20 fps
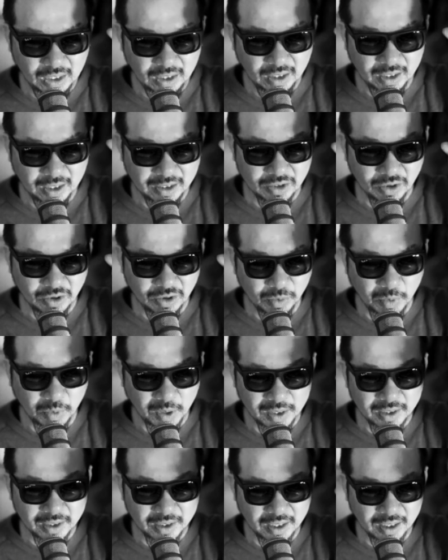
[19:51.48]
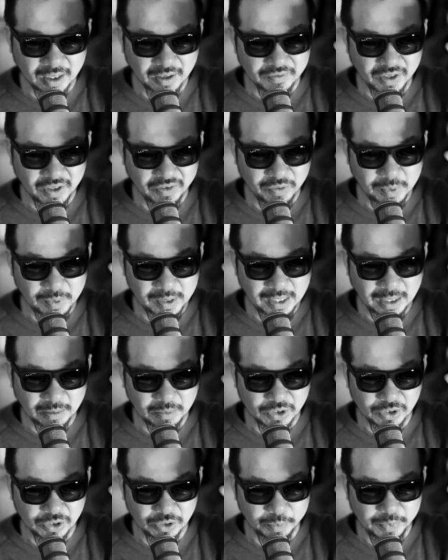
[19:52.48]
it's no wonder that I've never been able
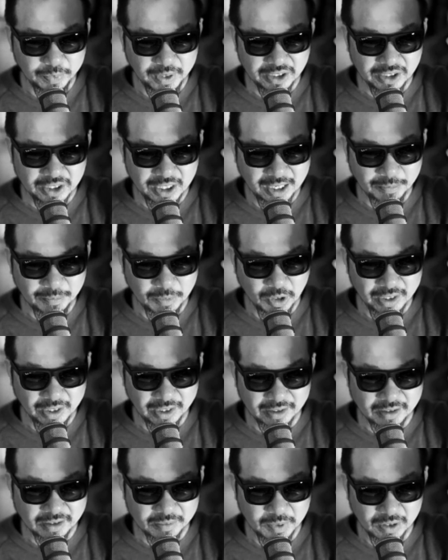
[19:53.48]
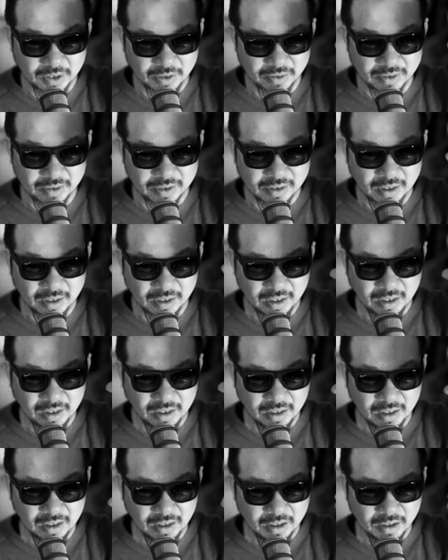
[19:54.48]
to do pinch harmonics, because
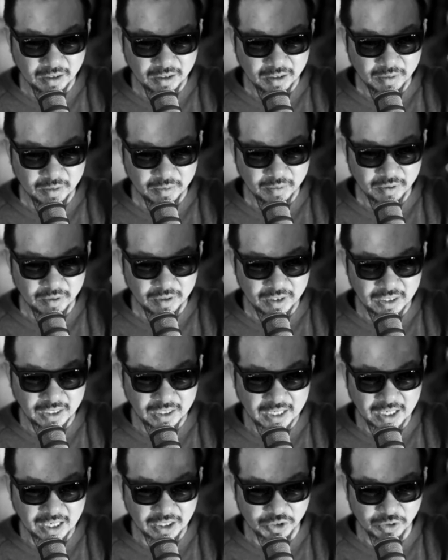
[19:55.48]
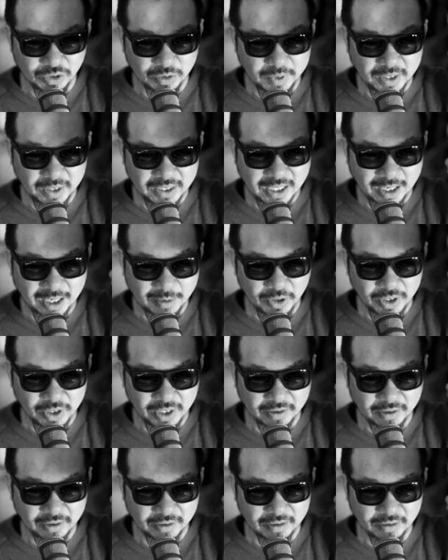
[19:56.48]
you can't do a pinch
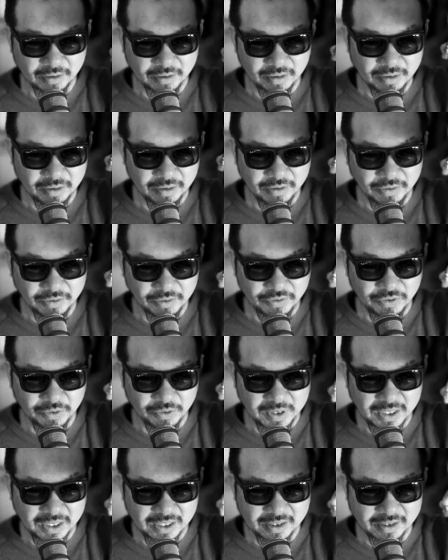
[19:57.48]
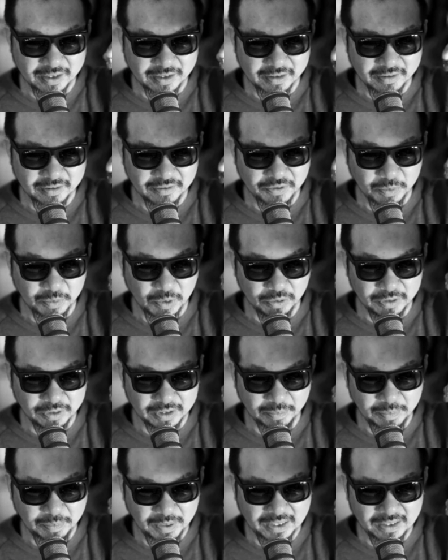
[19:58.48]
harmonic from this, from holding
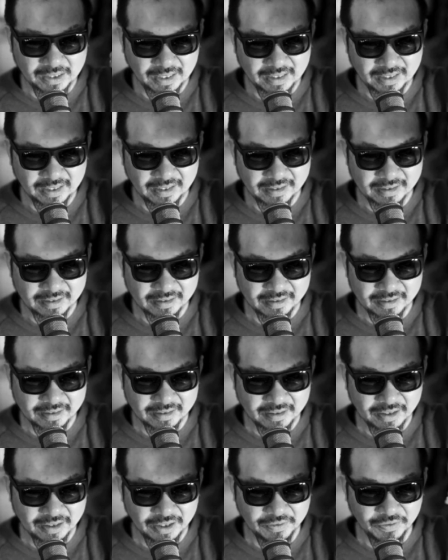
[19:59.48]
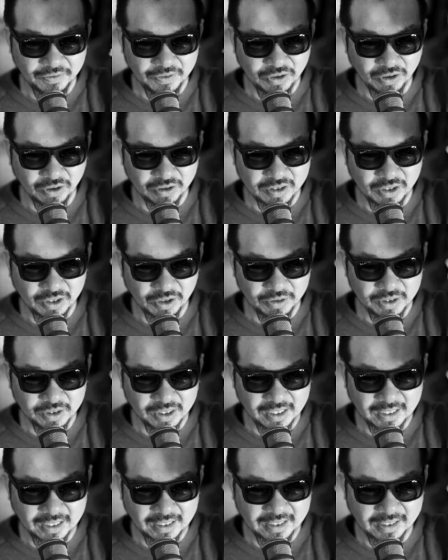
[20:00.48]
a pick like this. You've got to hold it
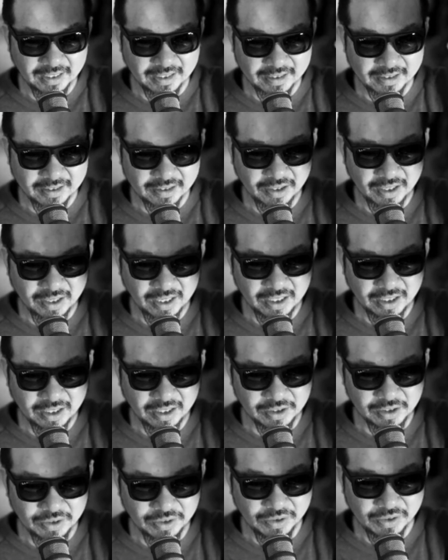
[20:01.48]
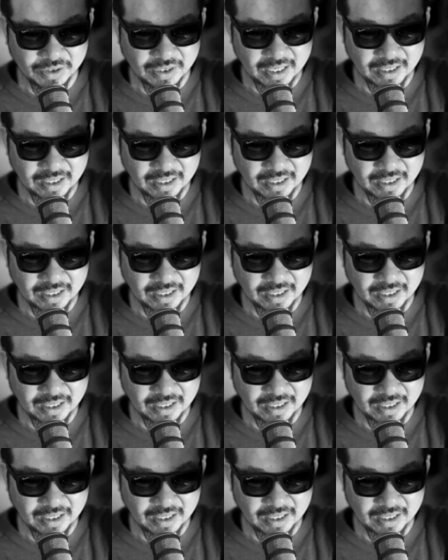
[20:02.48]
like this so that you can use the